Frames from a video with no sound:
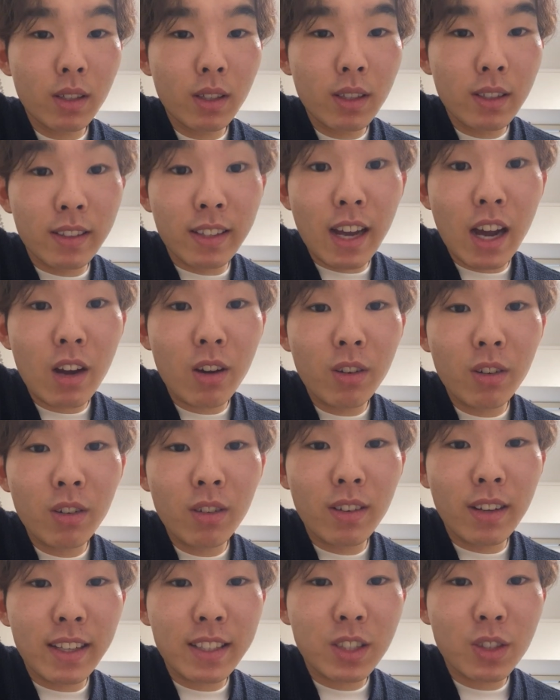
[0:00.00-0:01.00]
Now,
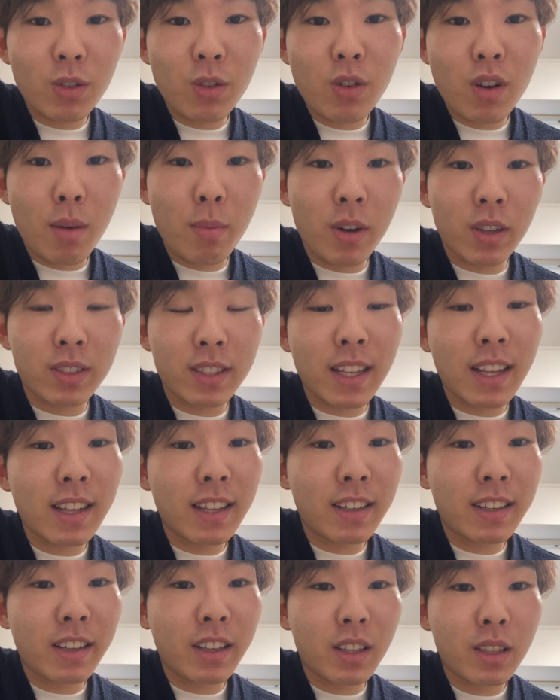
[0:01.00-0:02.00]
let's talk about
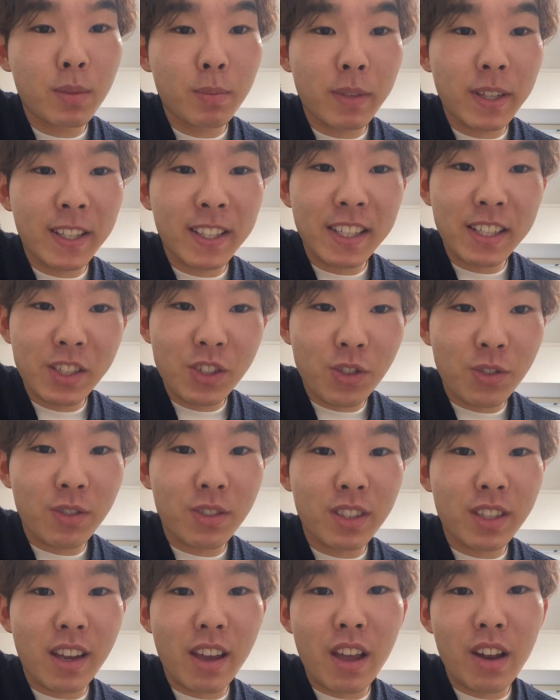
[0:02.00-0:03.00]
salary
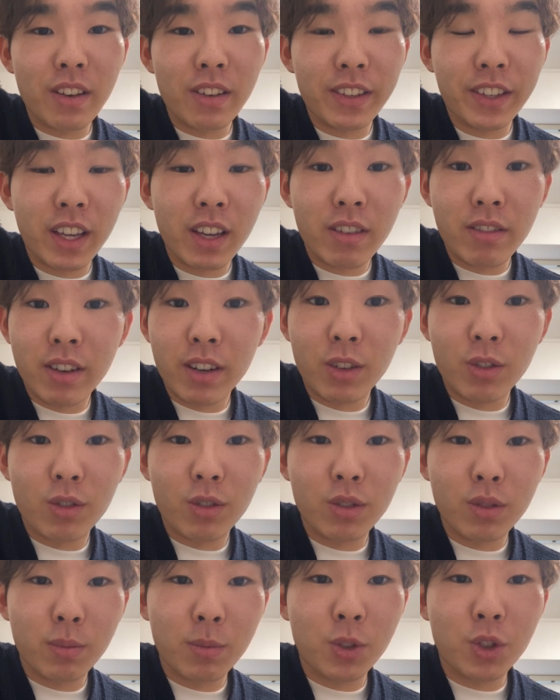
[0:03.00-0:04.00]
expectations and career
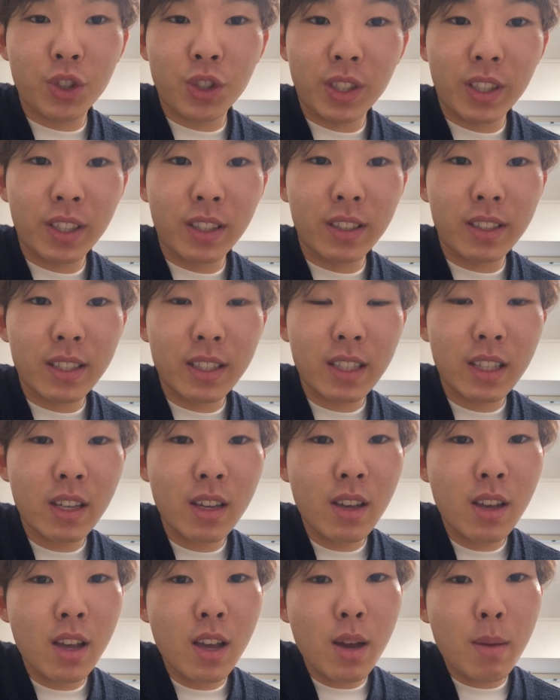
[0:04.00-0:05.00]
growth opportunities.
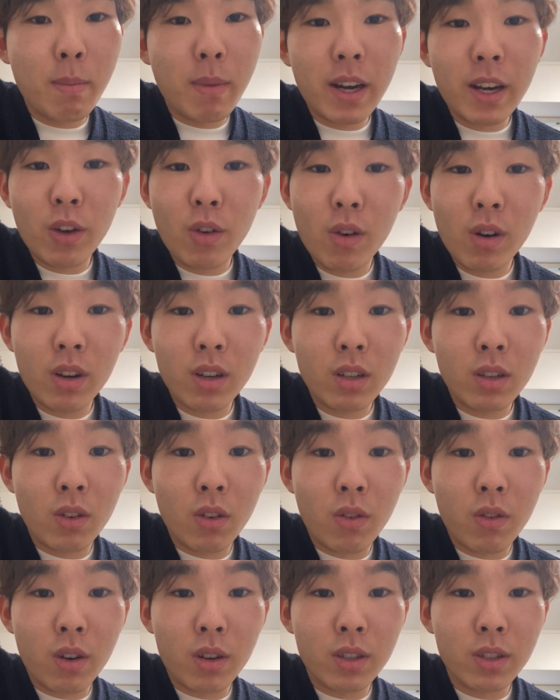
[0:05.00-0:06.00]
MoneyForward
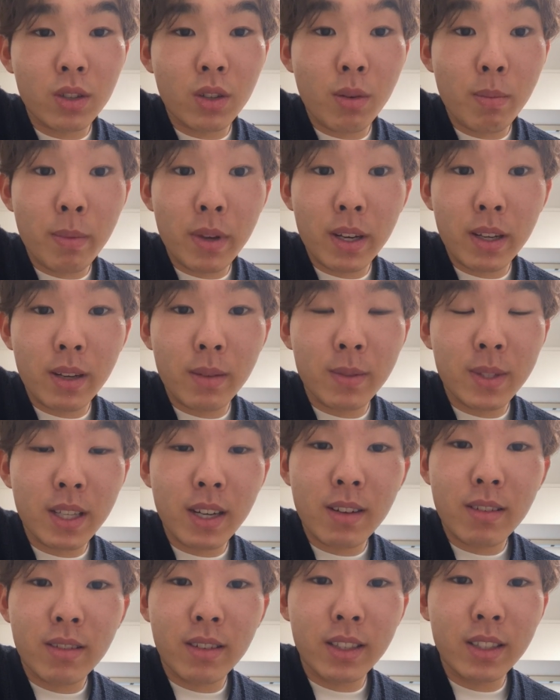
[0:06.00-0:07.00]
offers competitive
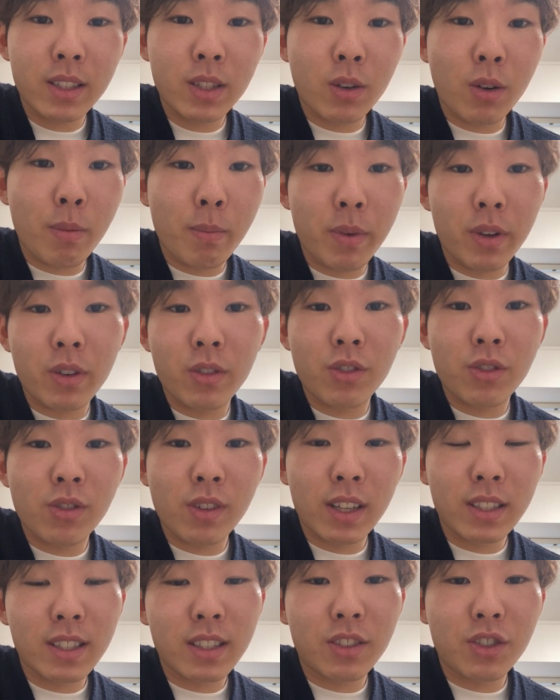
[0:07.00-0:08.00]
salaries compared to
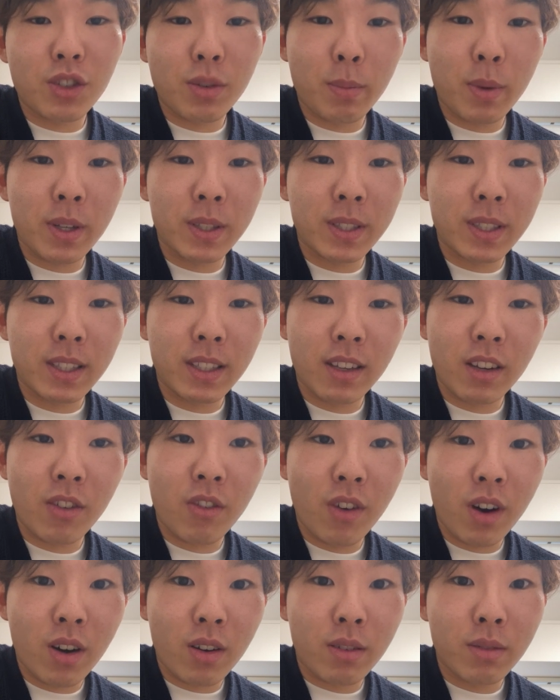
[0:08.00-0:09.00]
other Japanese tech
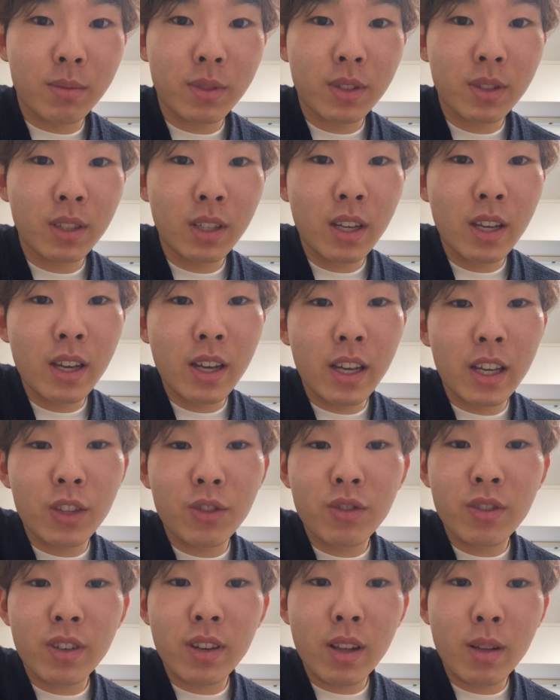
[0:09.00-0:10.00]
firms.
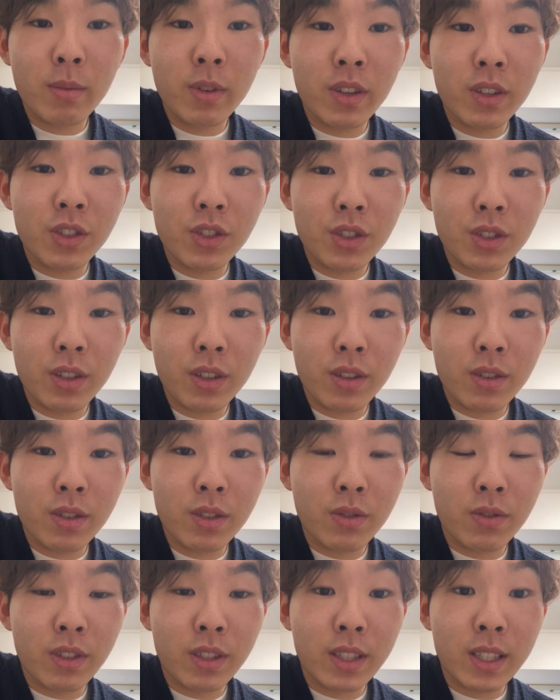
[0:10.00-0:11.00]
Entry-level
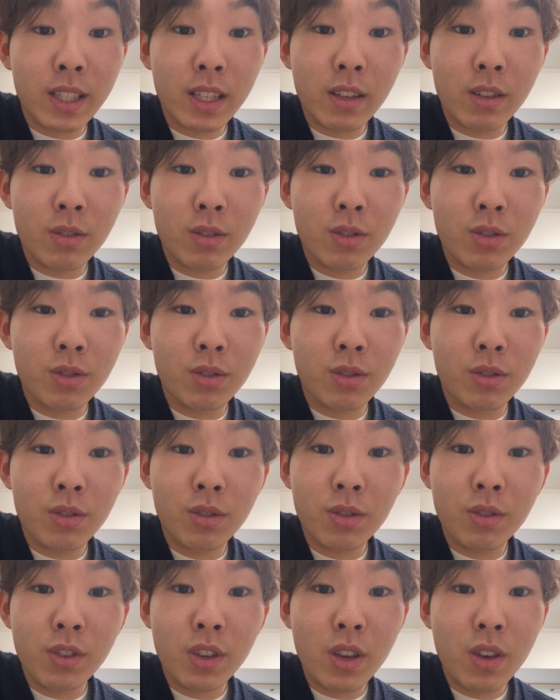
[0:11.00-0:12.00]
engineers with 0 to
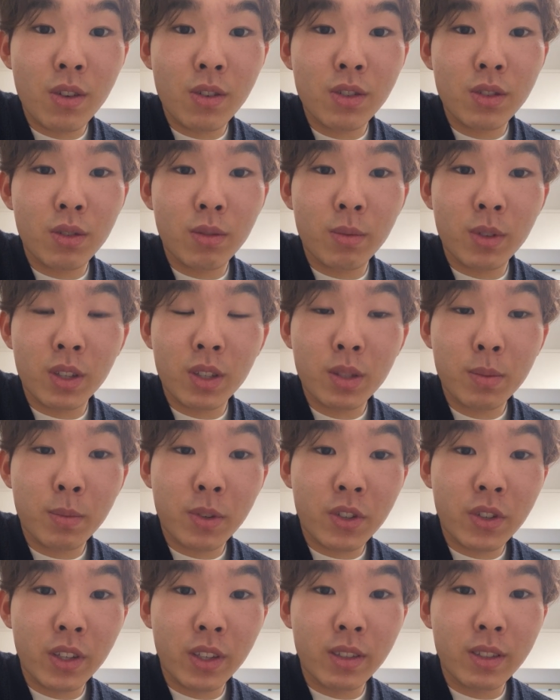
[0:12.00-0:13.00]
2 years of
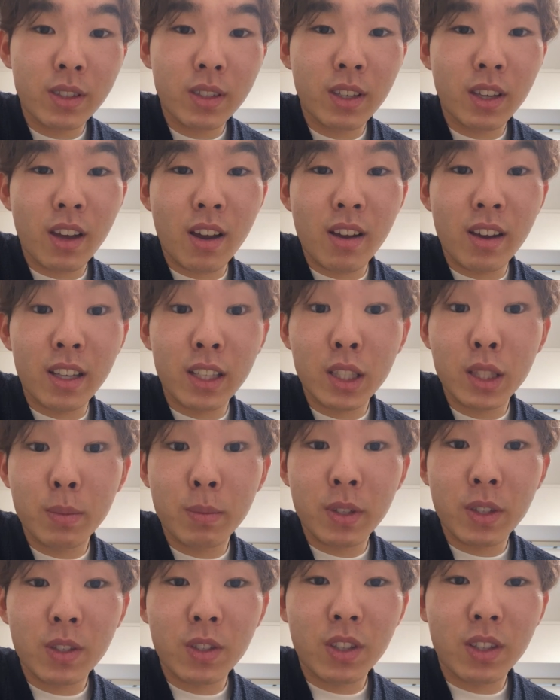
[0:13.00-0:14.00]
experience can
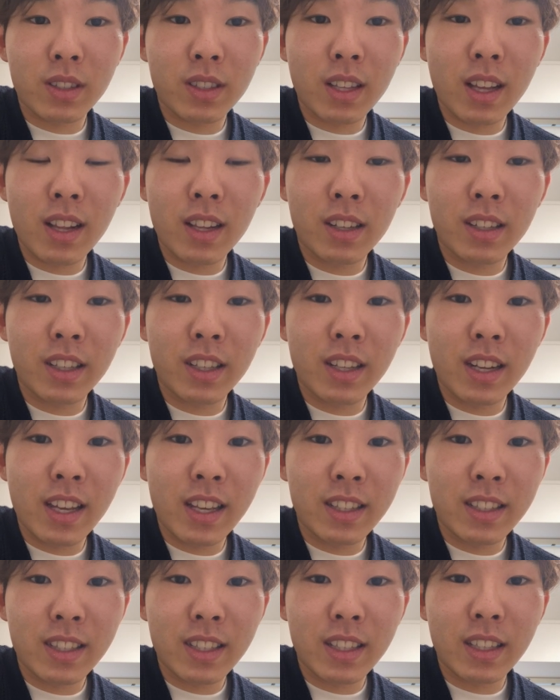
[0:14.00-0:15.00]
expect a salary
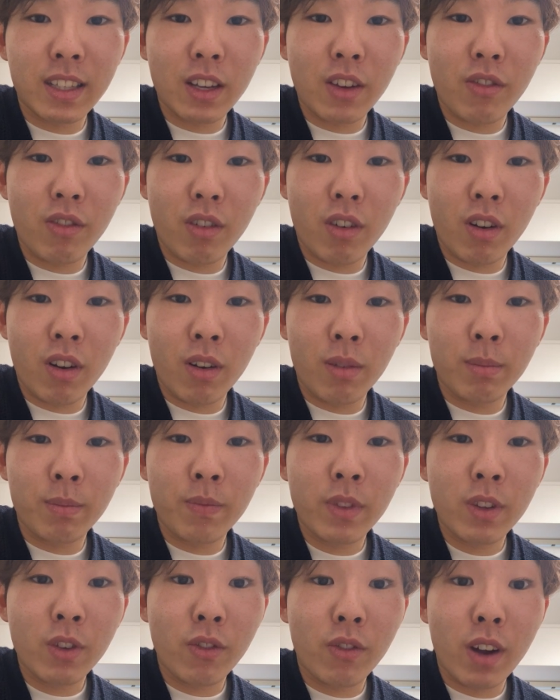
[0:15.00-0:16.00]
ranging from
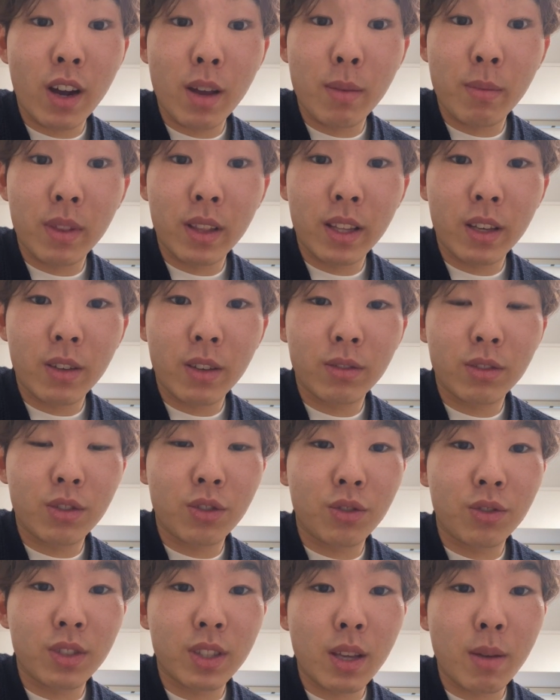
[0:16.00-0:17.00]
5 million
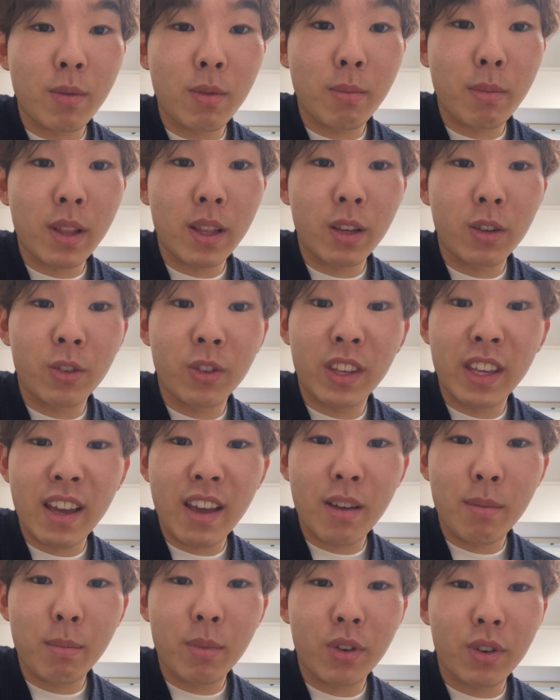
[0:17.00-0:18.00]
to 7 million
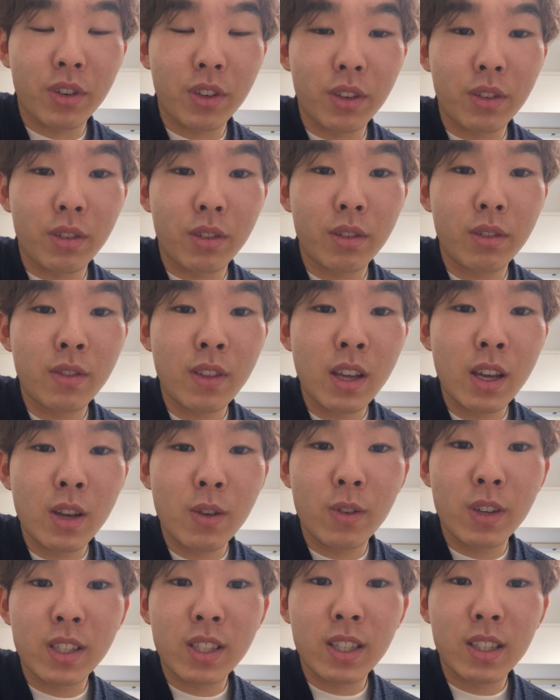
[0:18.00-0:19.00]
yen per year,
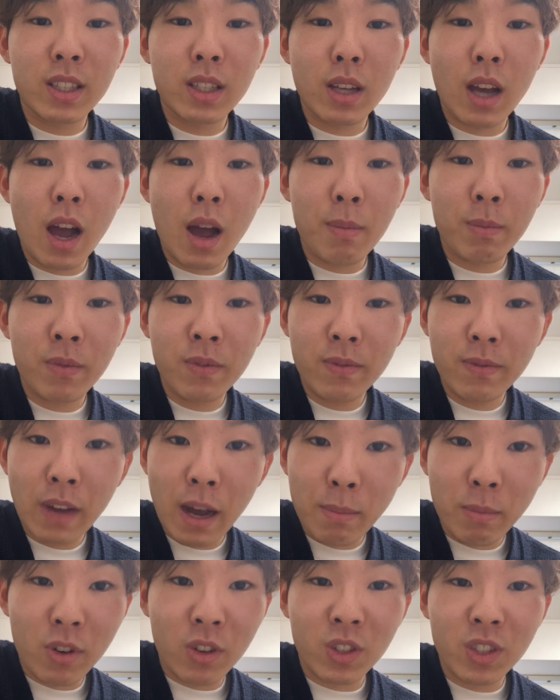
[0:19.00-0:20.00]
which is
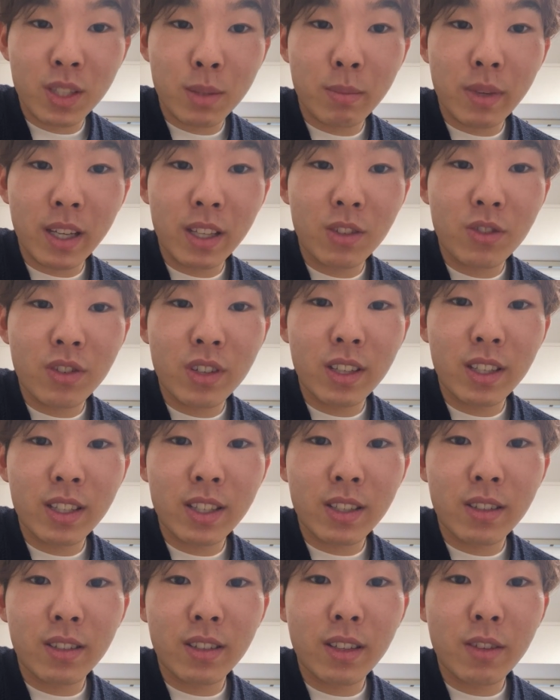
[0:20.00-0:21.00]
approximately
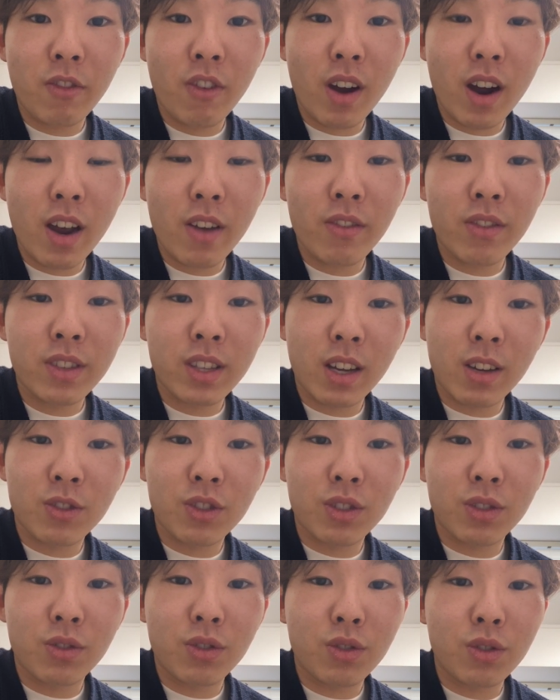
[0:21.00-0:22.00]

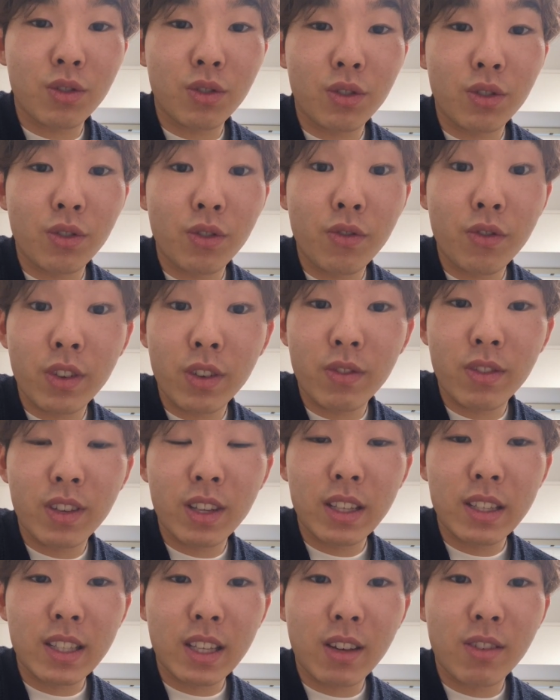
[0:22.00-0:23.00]
35,000 to
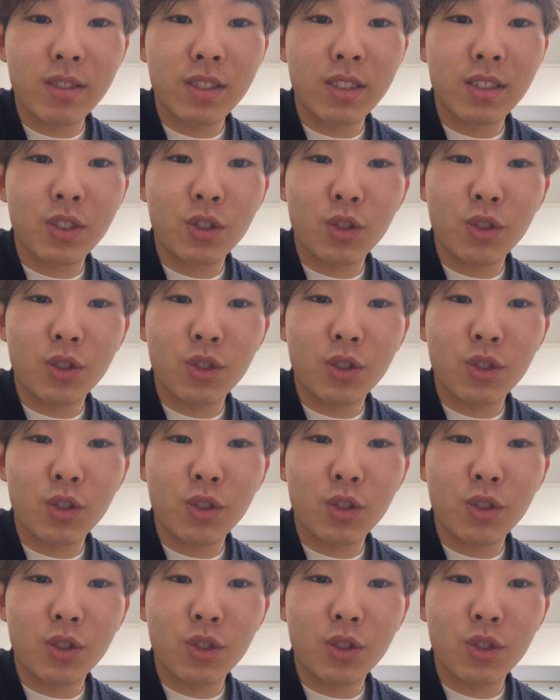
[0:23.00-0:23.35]
50,000